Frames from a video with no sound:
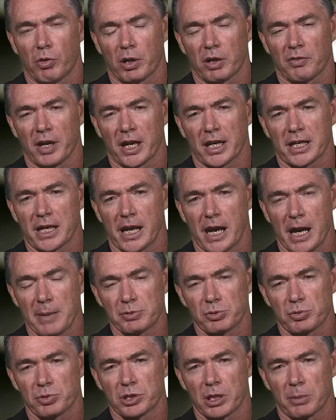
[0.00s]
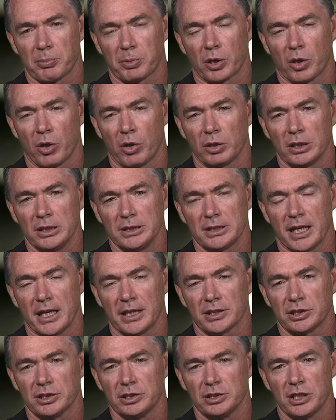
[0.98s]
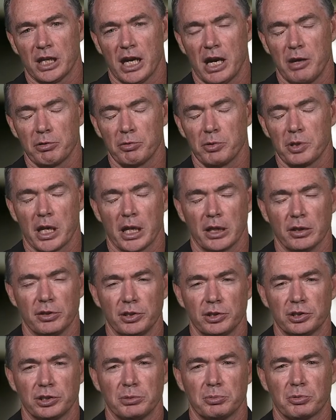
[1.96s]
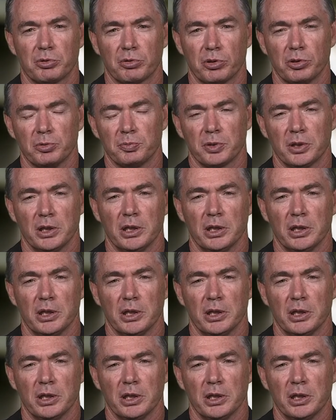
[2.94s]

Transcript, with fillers: of our camps was up at Longy's house in Darwin with our leadership group.